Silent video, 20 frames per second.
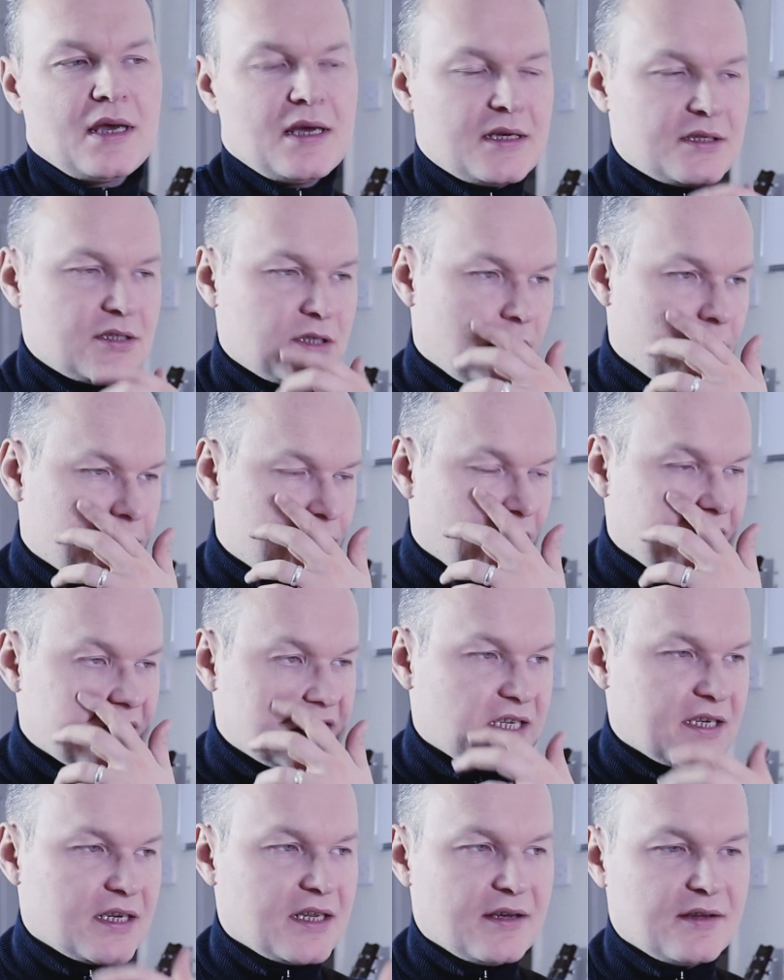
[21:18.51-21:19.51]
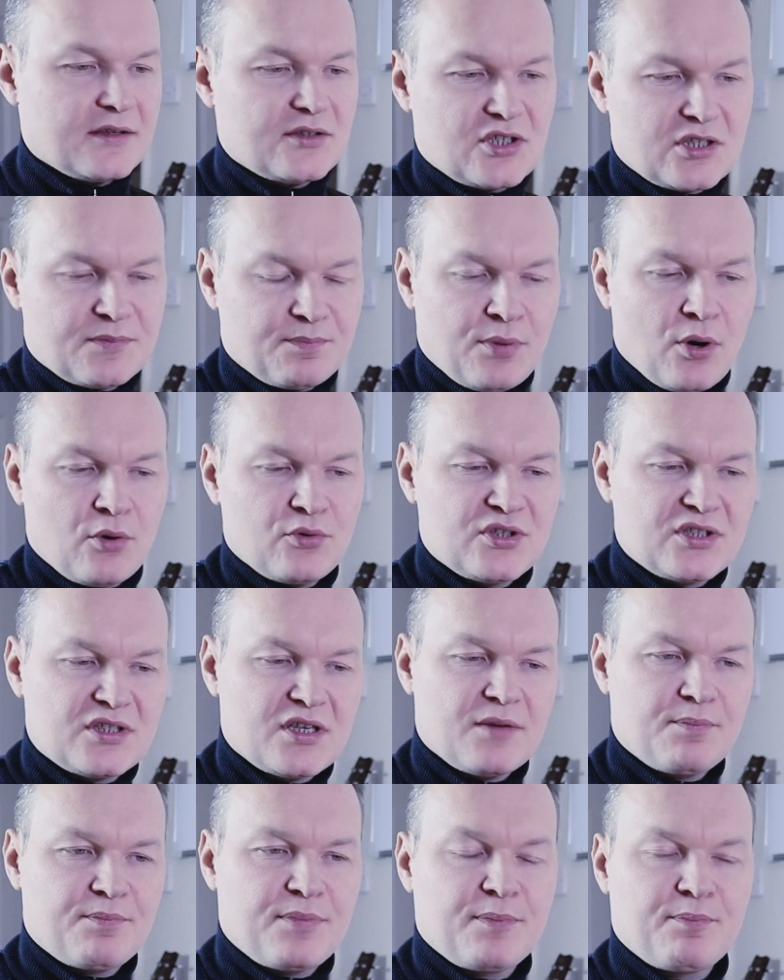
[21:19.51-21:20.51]
So listen, just post
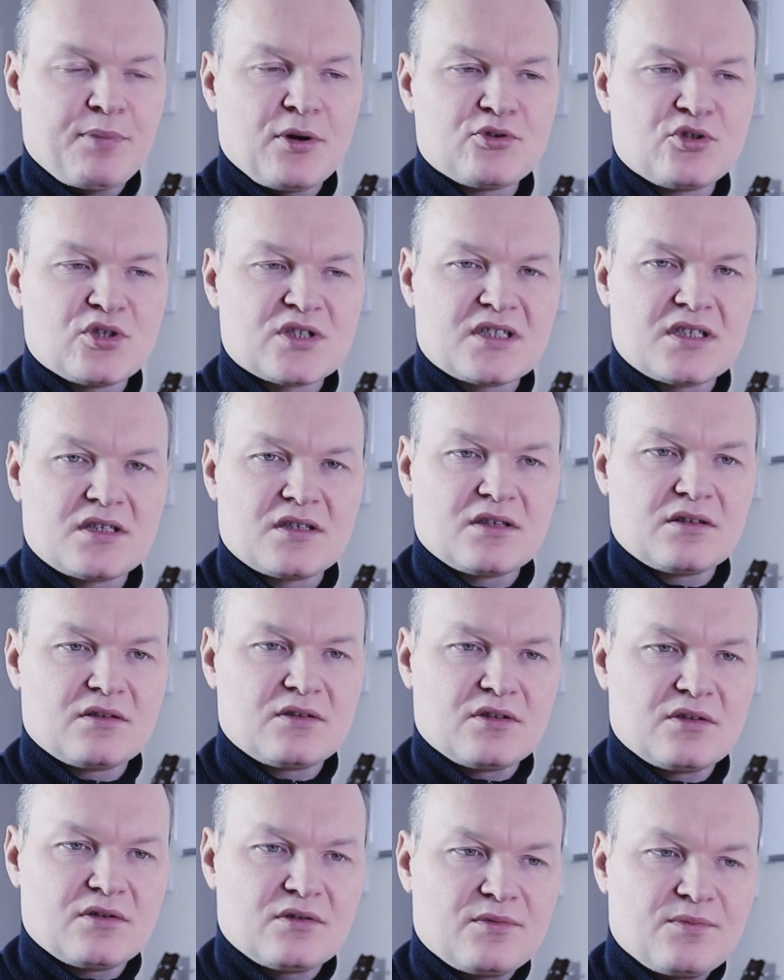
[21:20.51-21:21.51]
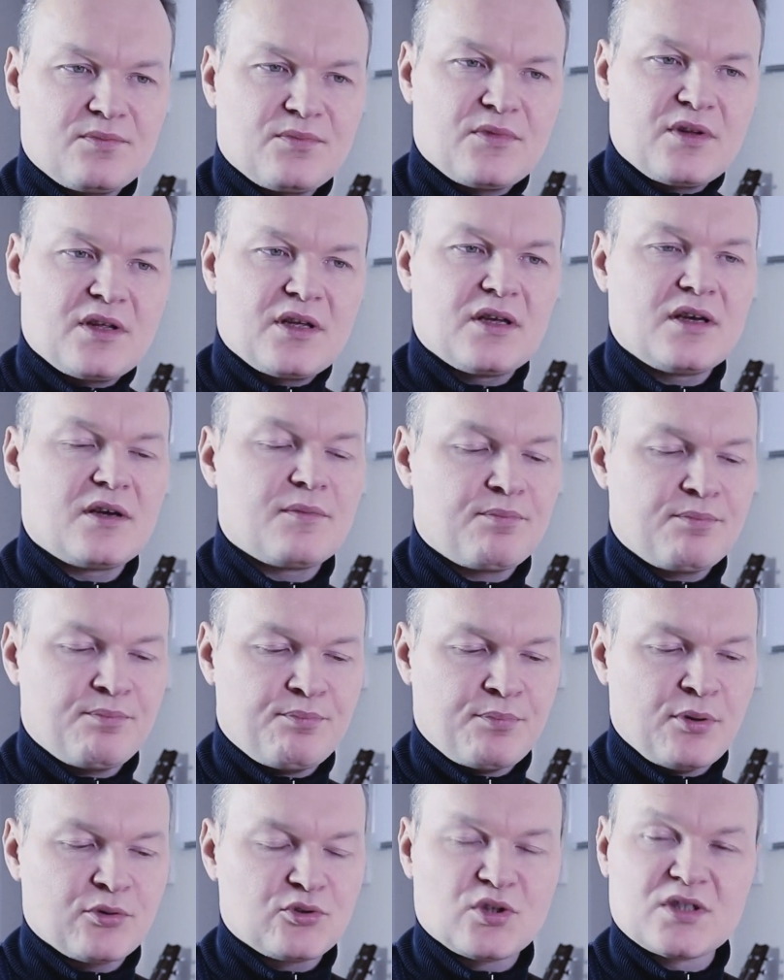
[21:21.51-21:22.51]
your
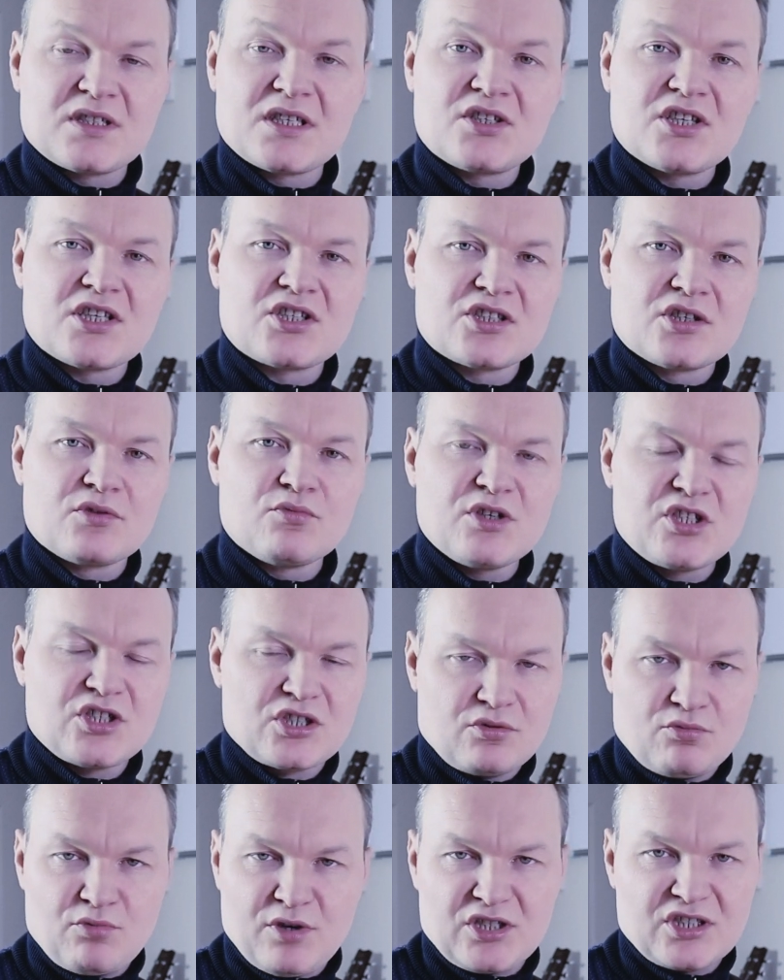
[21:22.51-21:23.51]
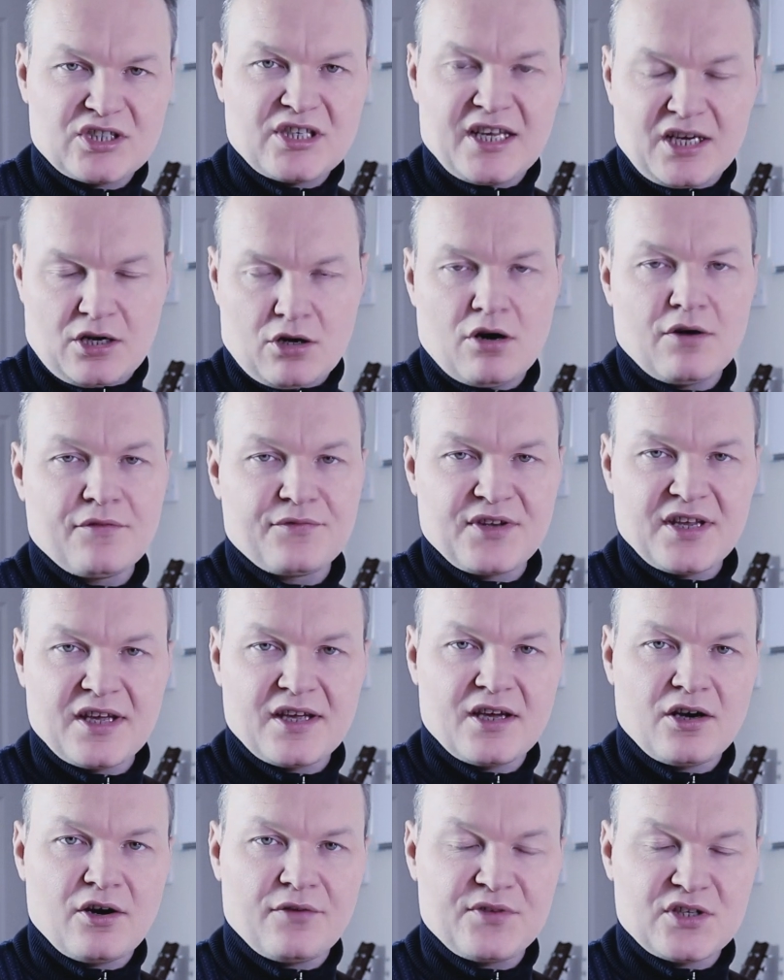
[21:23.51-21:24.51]
suggestion, which lick of
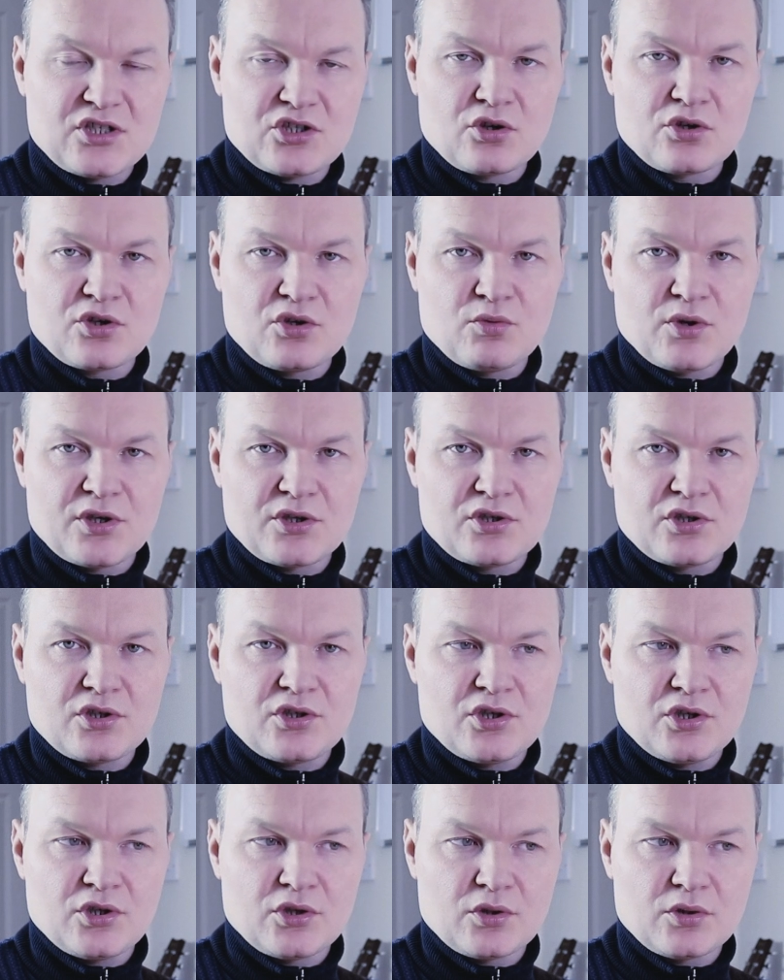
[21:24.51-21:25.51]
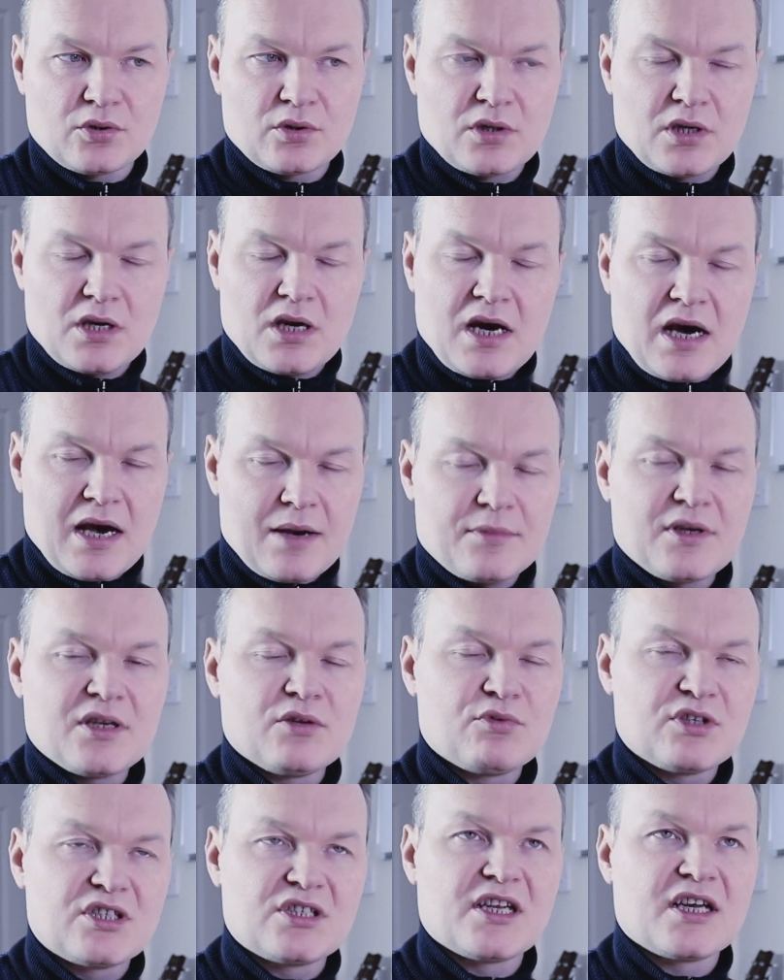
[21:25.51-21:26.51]
the song you want to do. I mean,
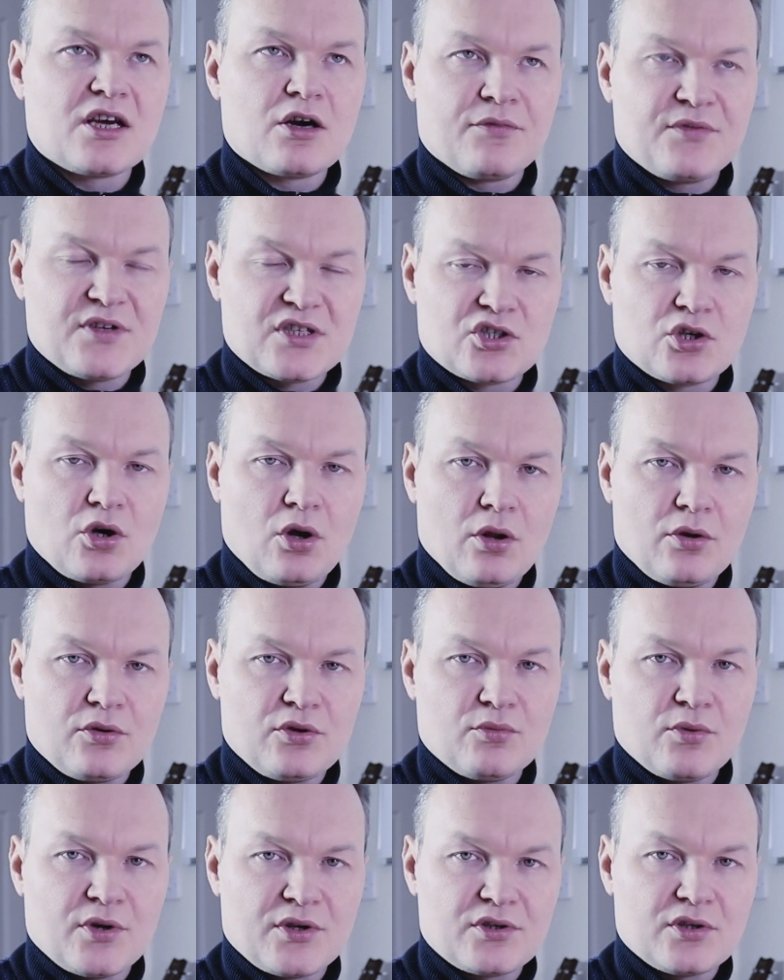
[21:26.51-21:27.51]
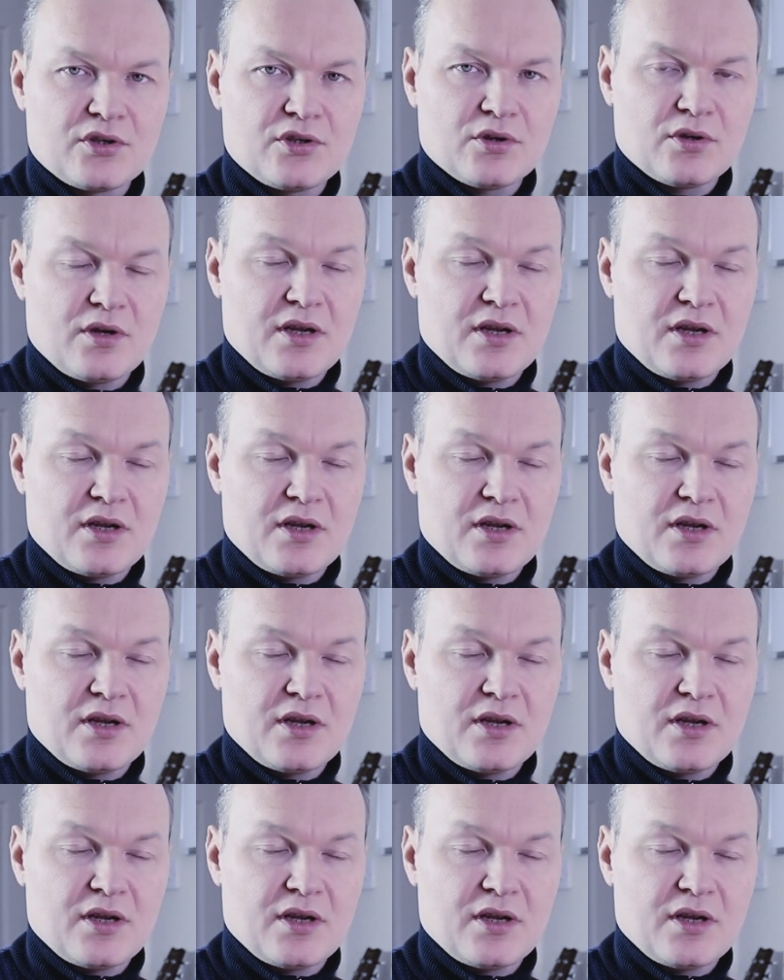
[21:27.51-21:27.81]
which lick of the solo you want to do.